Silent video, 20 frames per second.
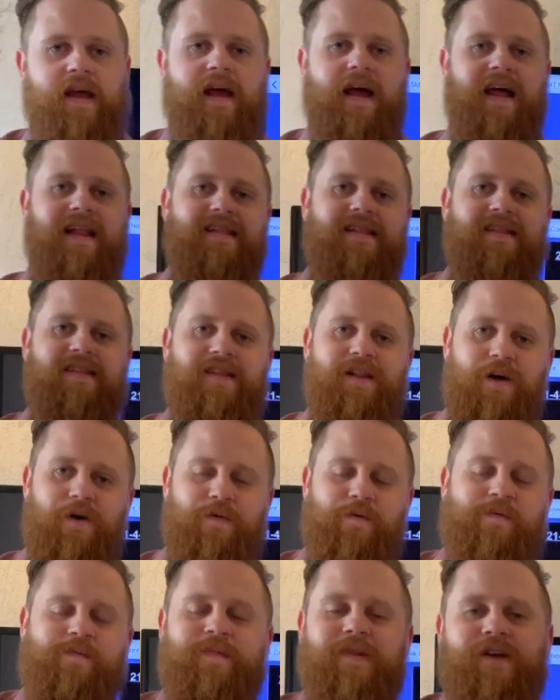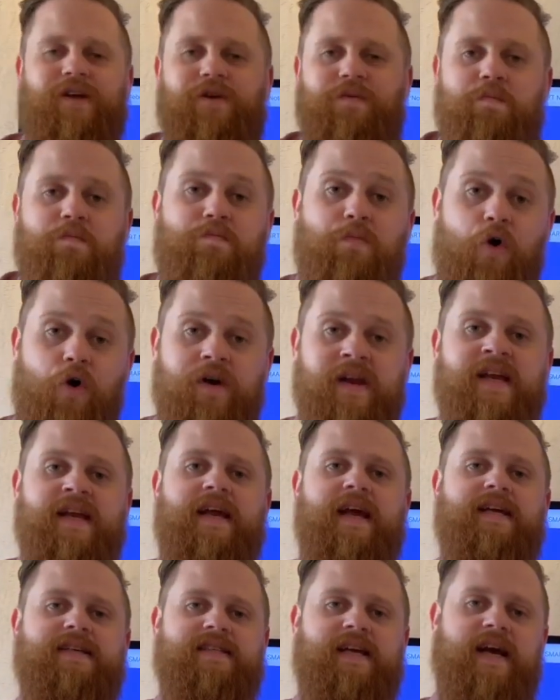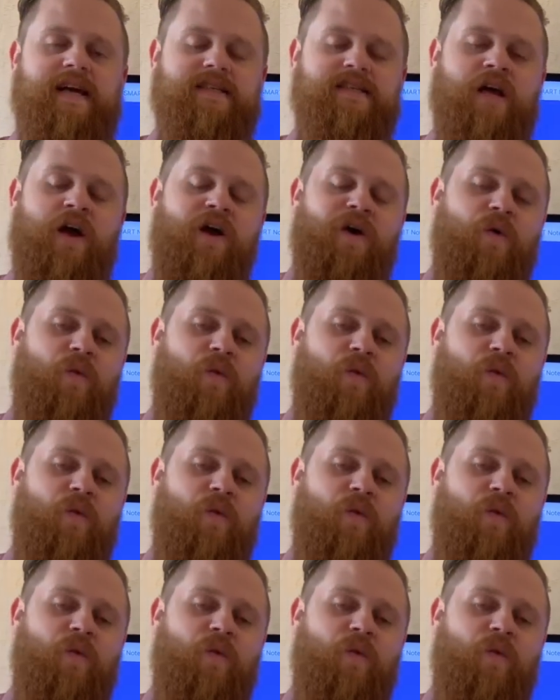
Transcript: Hello, good morning Year 6.